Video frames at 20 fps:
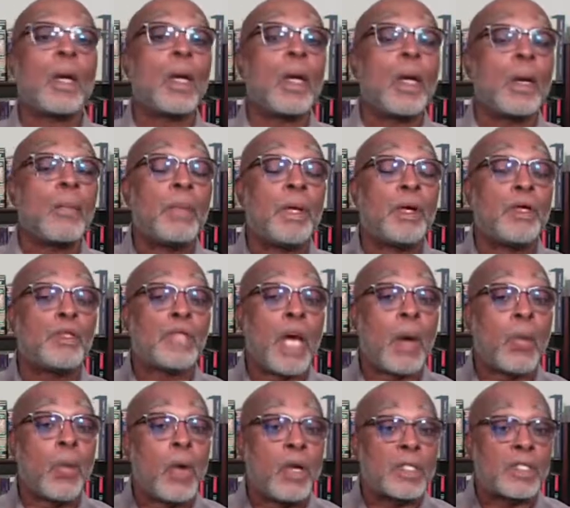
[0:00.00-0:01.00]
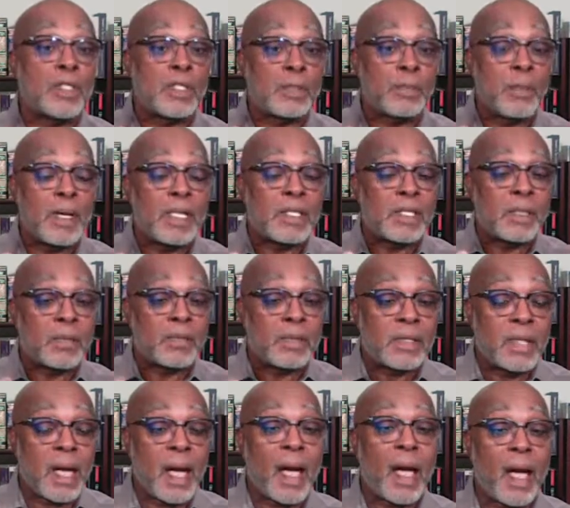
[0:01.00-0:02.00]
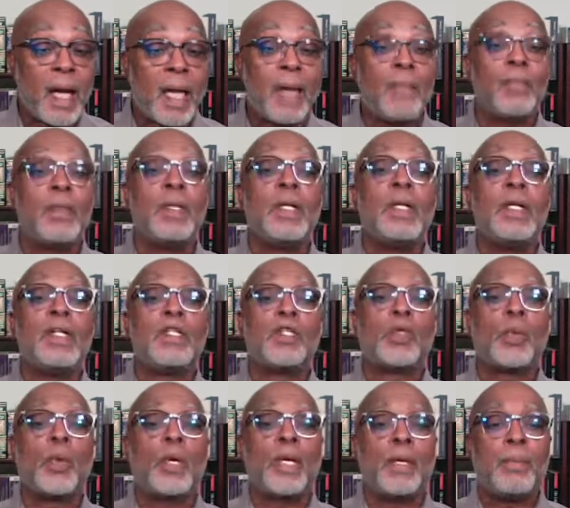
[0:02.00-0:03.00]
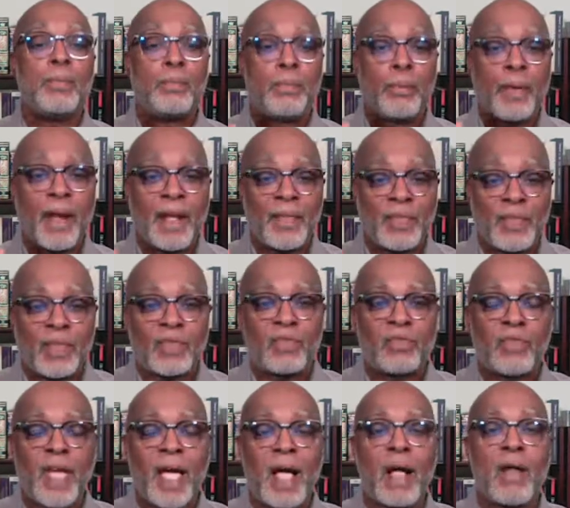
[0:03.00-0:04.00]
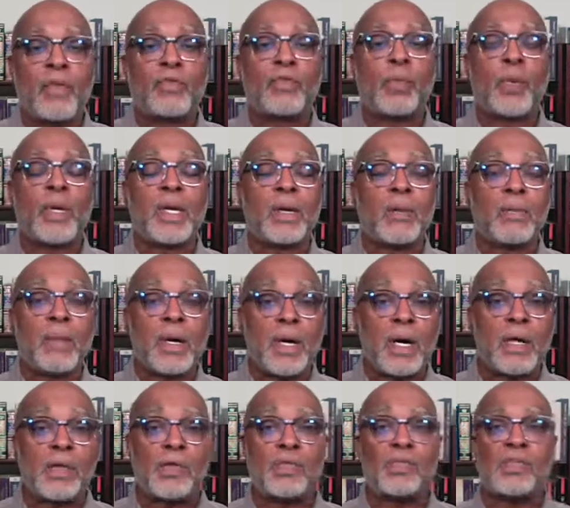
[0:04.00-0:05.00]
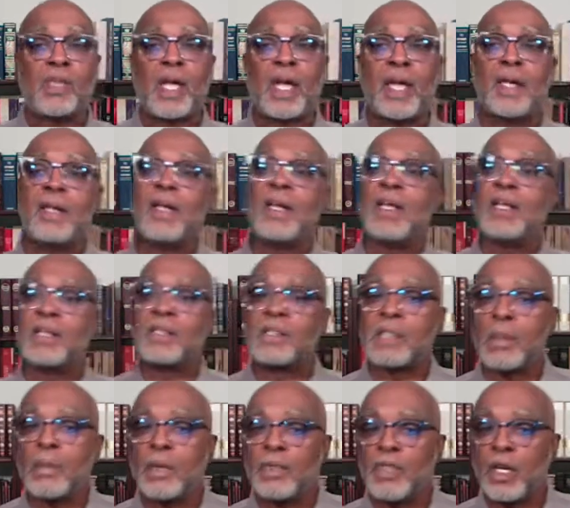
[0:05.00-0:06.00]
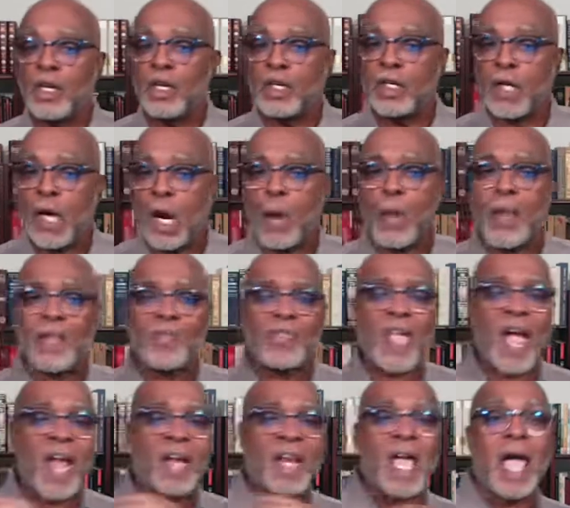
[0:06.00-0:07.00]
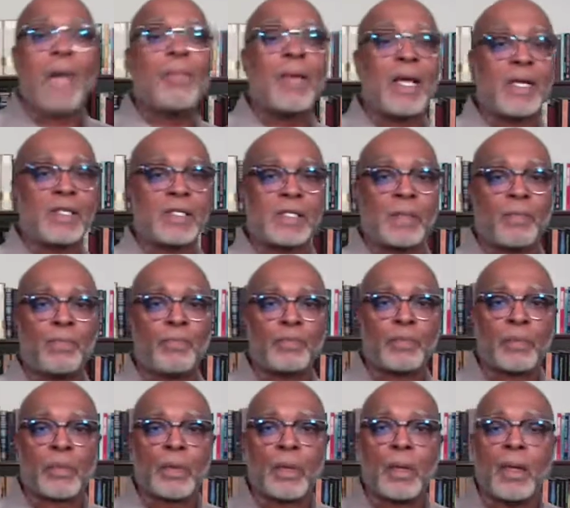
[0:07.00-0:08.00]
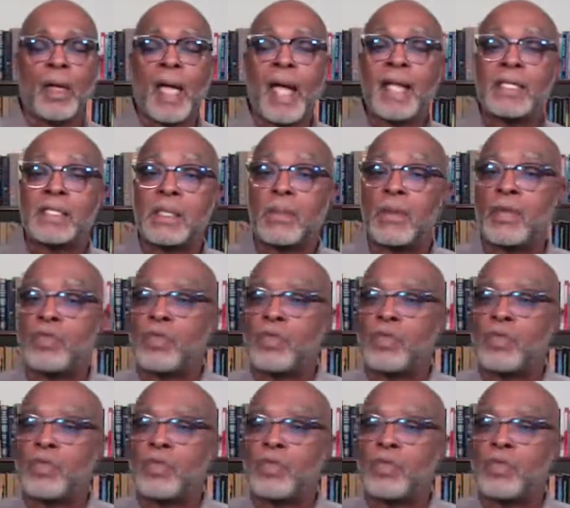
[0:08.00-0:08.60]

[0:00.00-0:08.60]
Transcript: because I want to spend some time to really break this down so we can understand some of the current dynamics and some of the